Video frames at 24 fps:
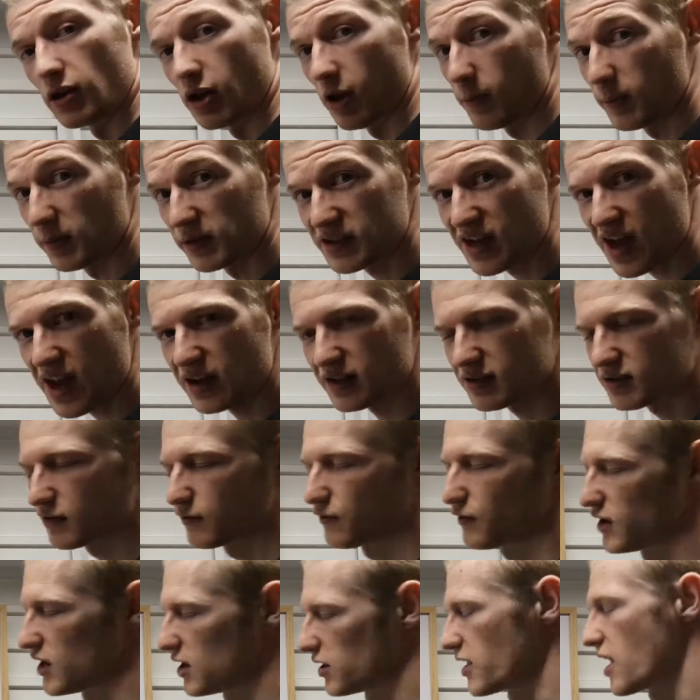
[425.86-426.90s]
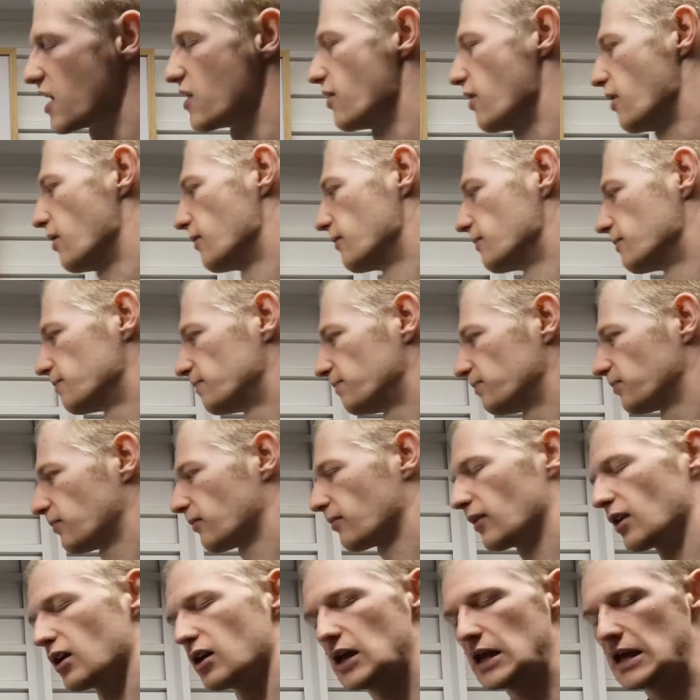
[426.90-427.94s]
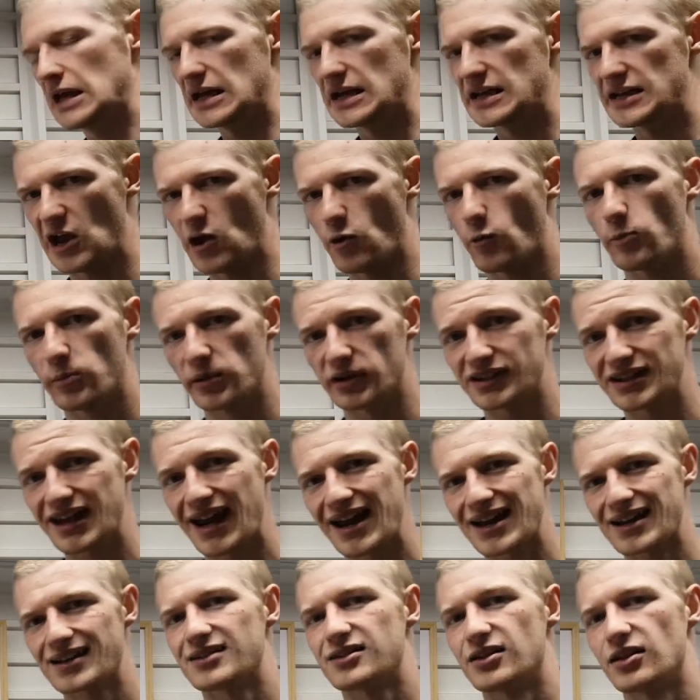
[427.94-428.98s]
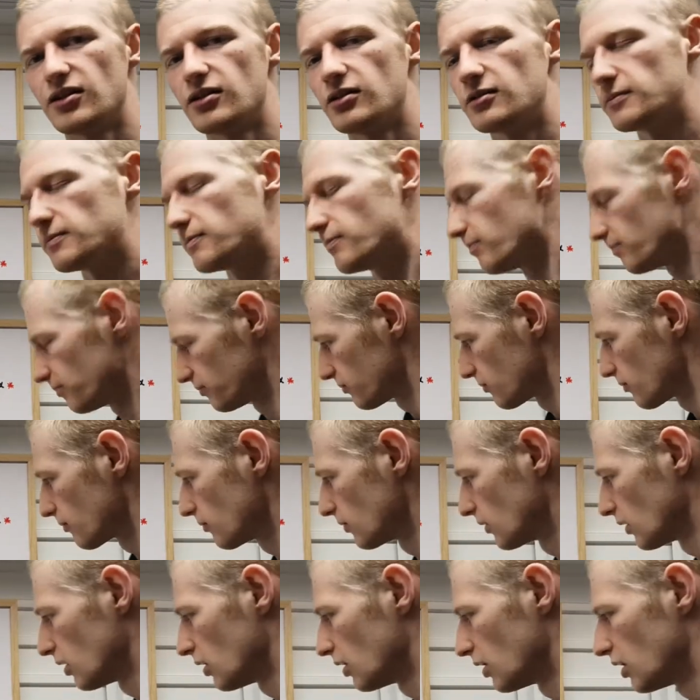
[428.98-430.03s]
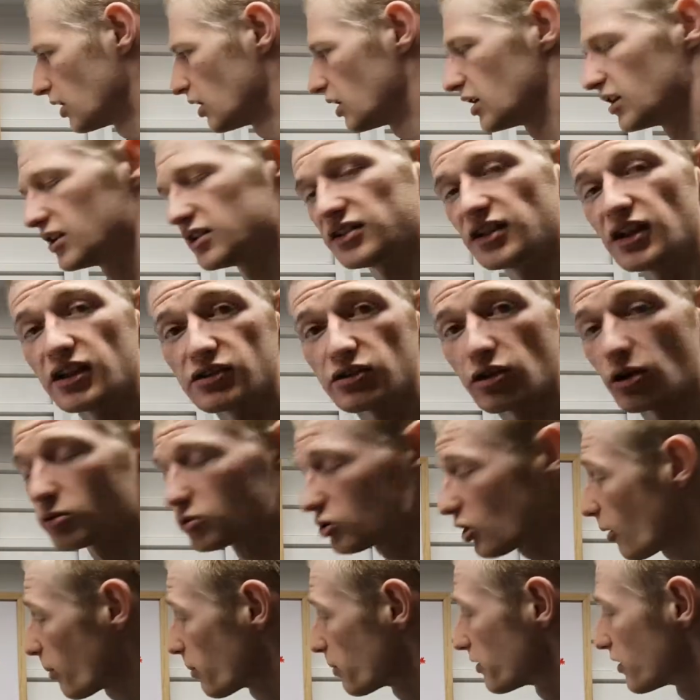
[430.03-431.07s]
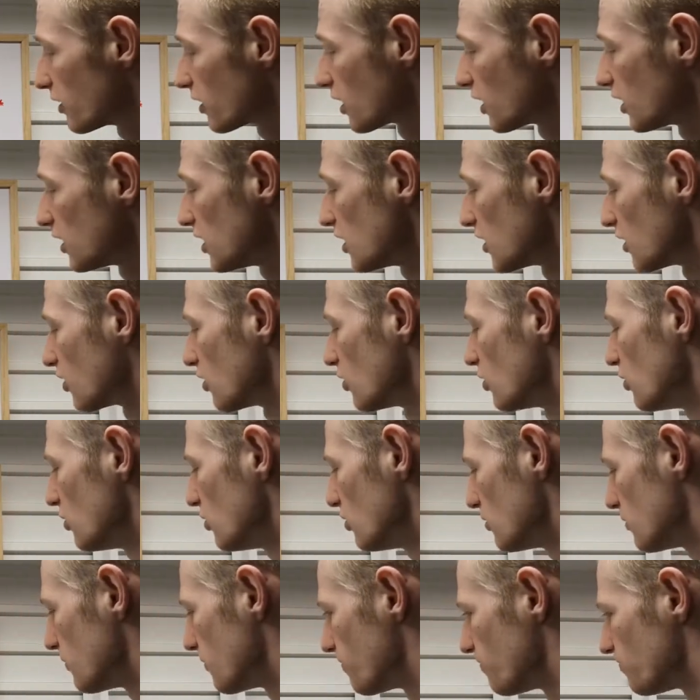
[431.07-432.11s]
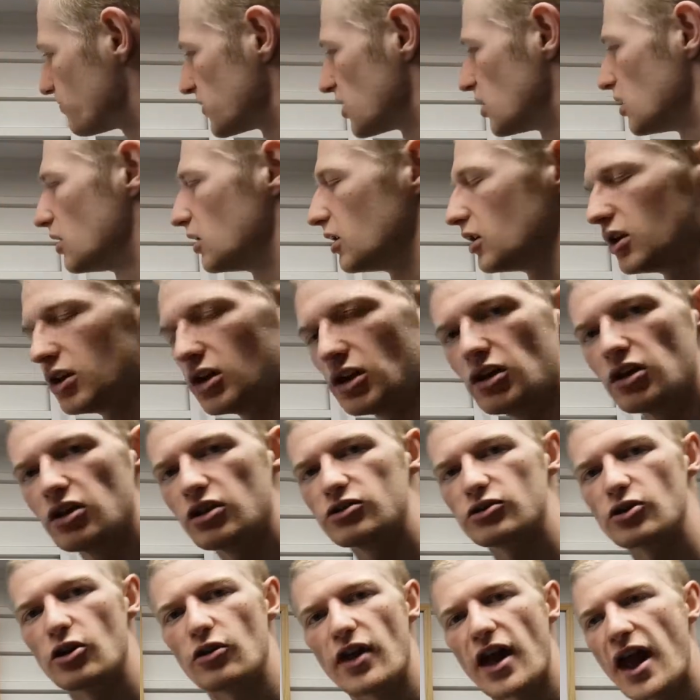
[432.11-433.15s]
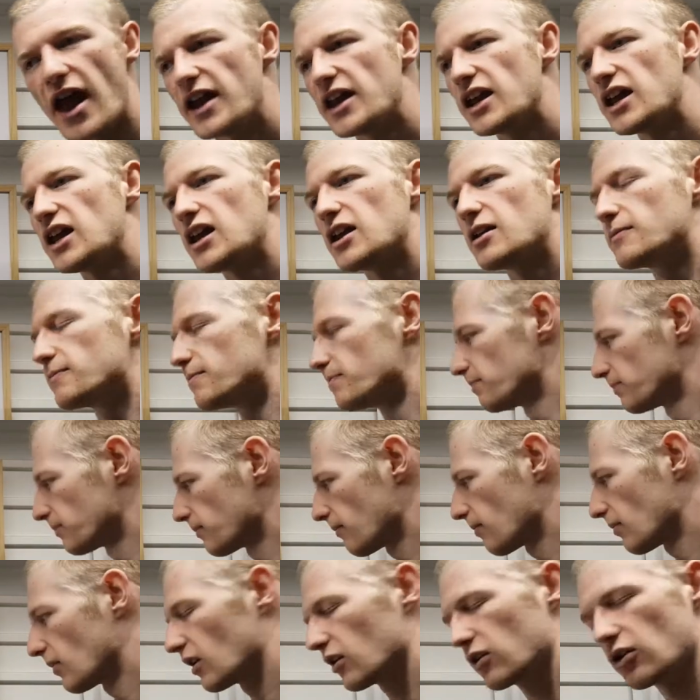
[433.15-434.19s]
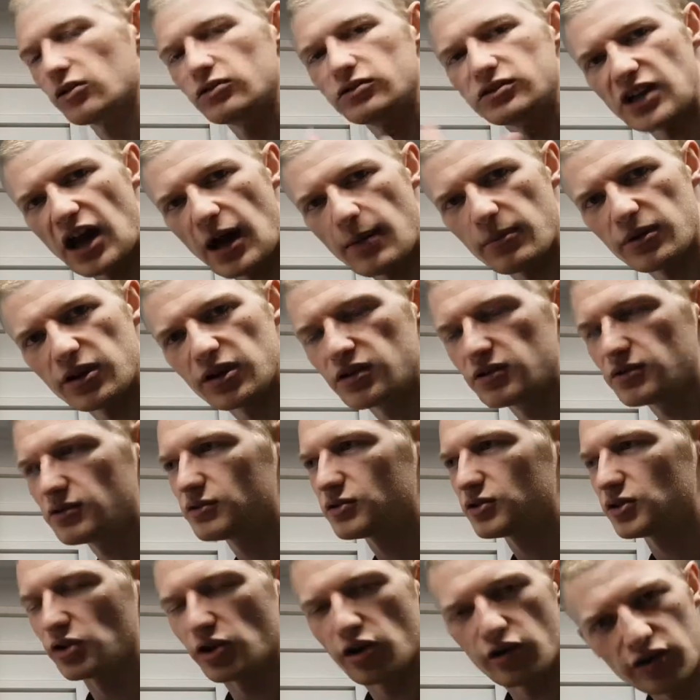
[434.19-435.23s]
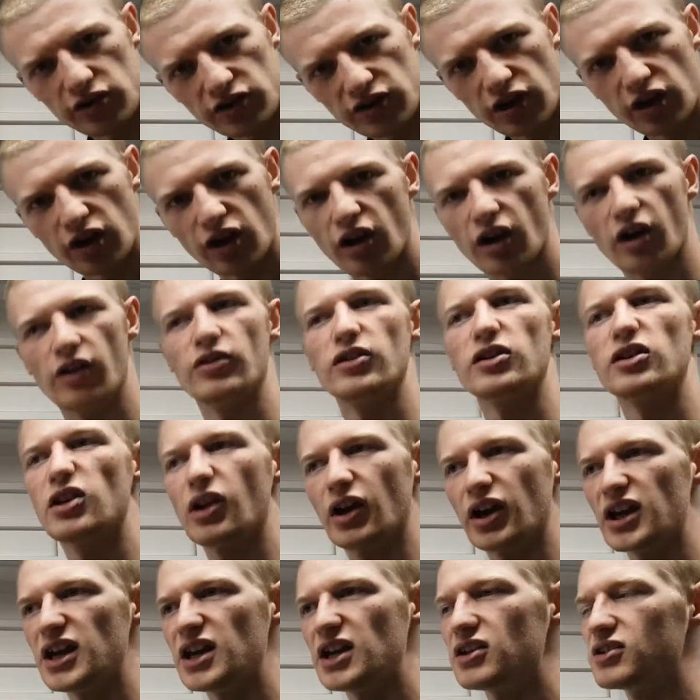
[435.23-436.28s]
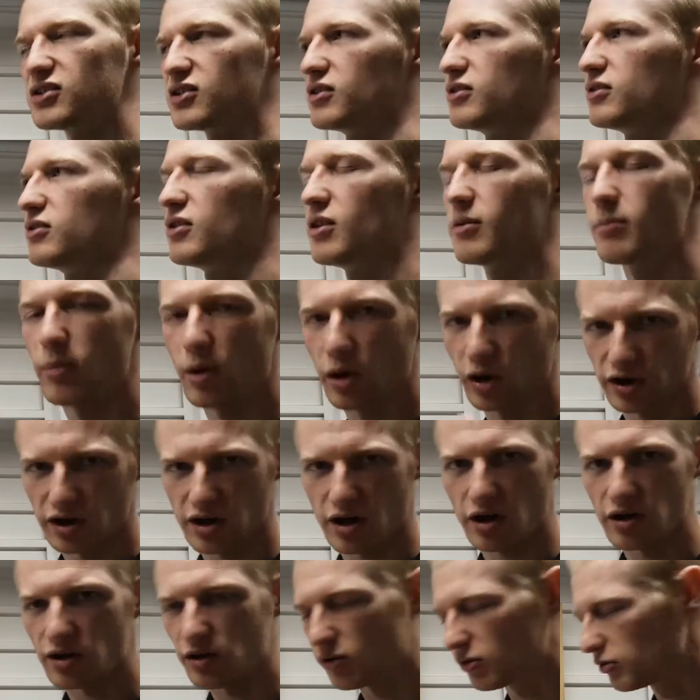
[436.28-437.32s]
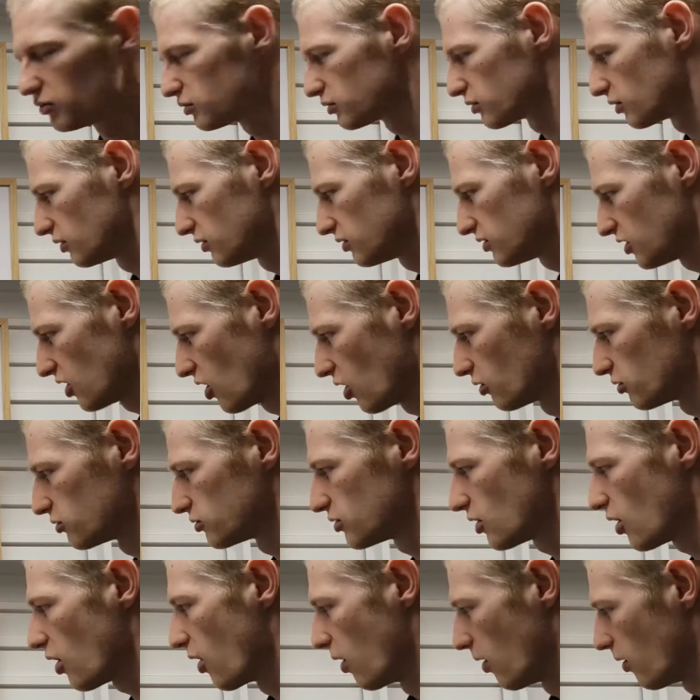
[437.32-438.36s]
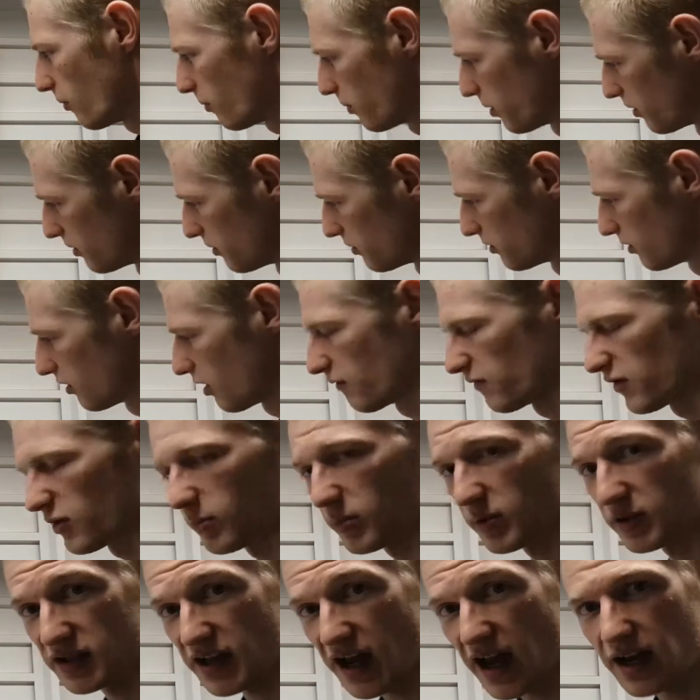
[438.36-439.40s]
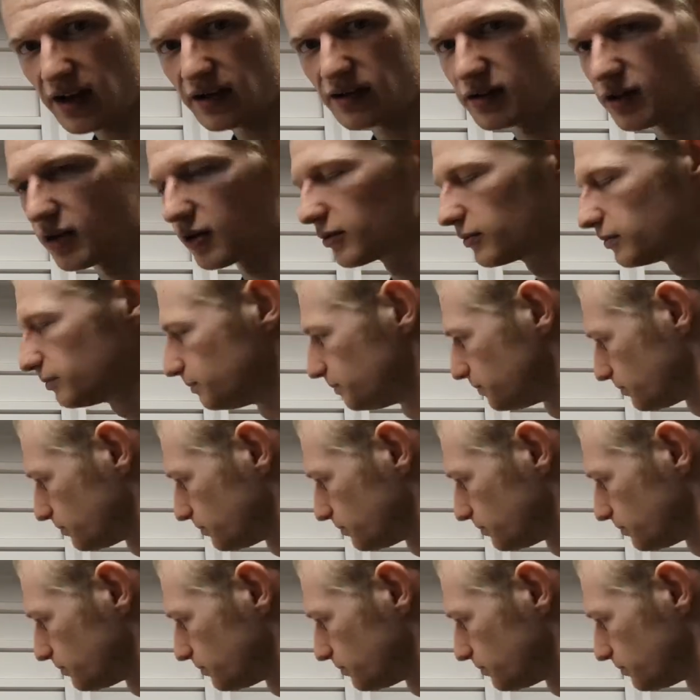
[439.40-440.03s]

a protector for your leather. Now protector sits on top of the clear coat, so that any contaminants, you know, the dirt and the grease and the body oils, sit on top of the protector.